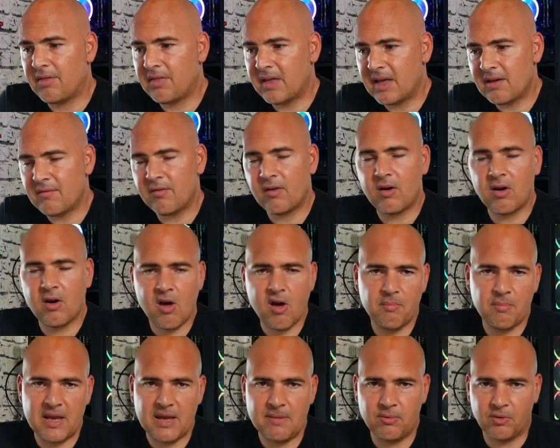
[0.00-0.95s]
think for a lot
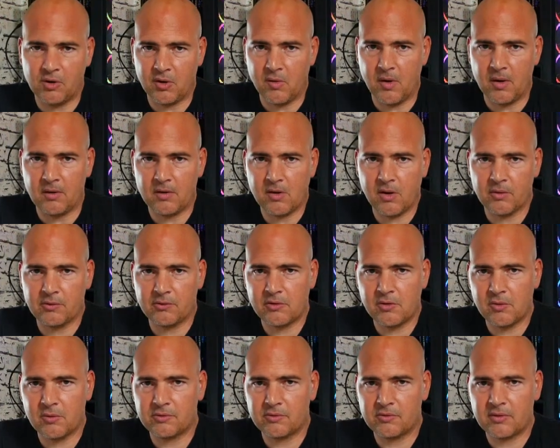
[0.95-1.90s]
of people who are in
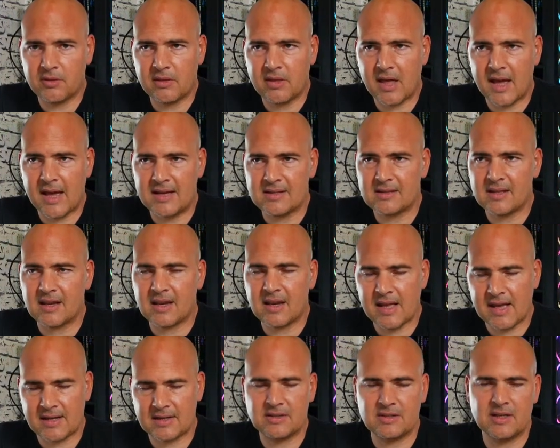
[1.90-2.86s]
consoles, that is the
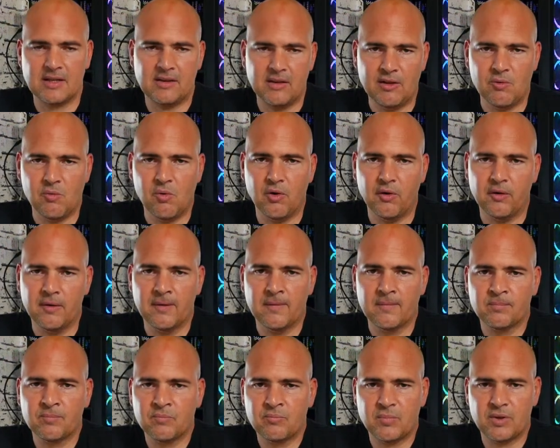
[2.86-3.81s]
last thing that you want,
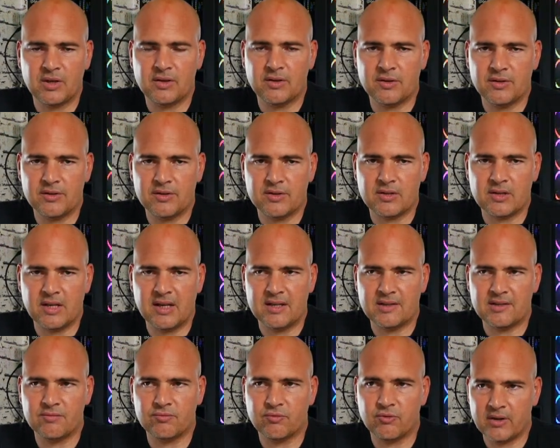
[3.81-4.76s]
because
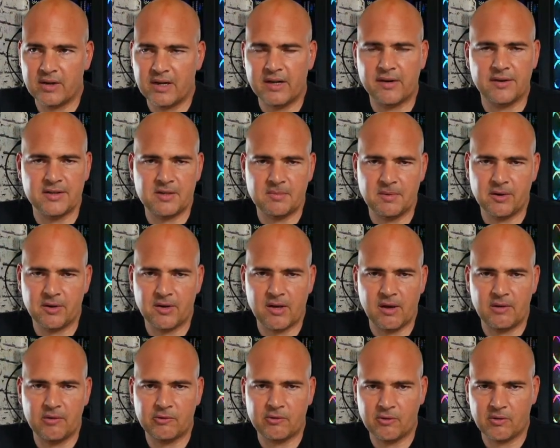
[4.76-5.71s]
it's really nice to be able to
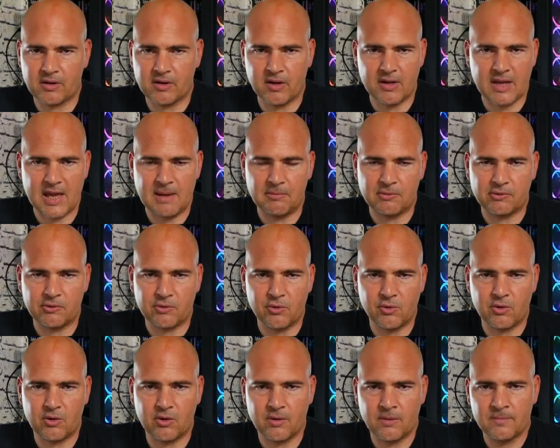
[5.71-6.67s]
go to like a game
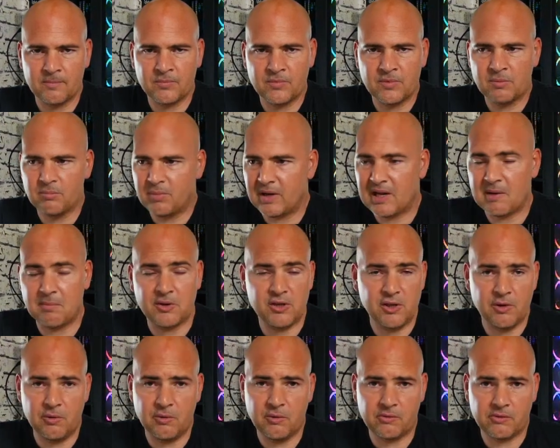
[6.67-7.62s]
store, pick up a
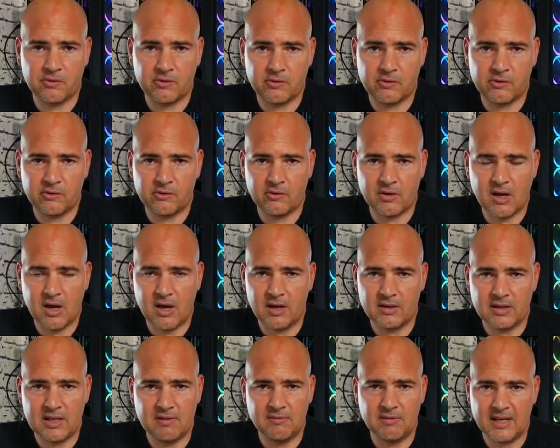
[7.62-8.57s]
used
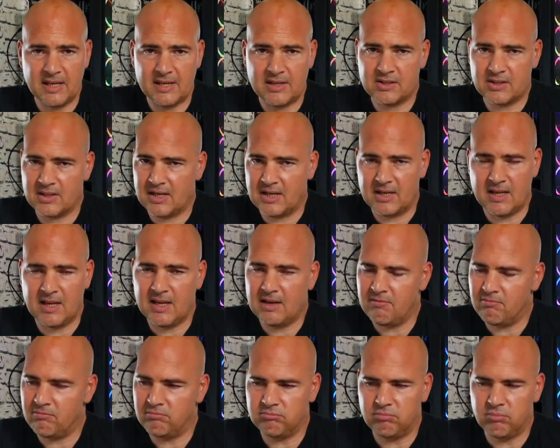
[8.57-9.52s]
DVD,
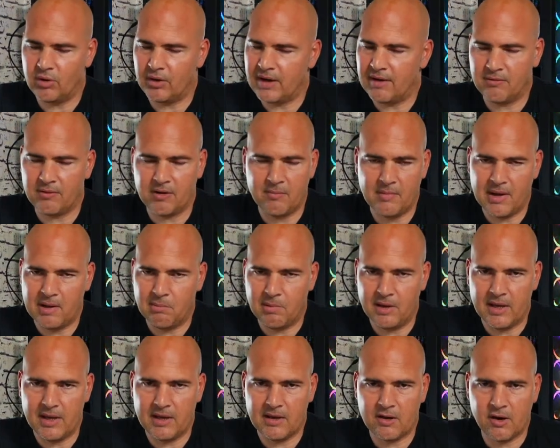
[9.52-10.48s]
CD, whatever it may
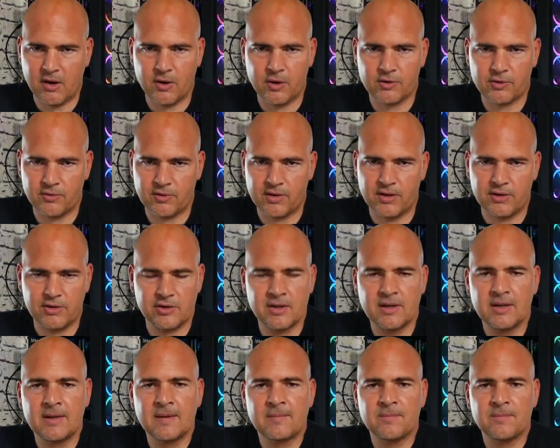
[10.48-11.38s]
be, cartridge,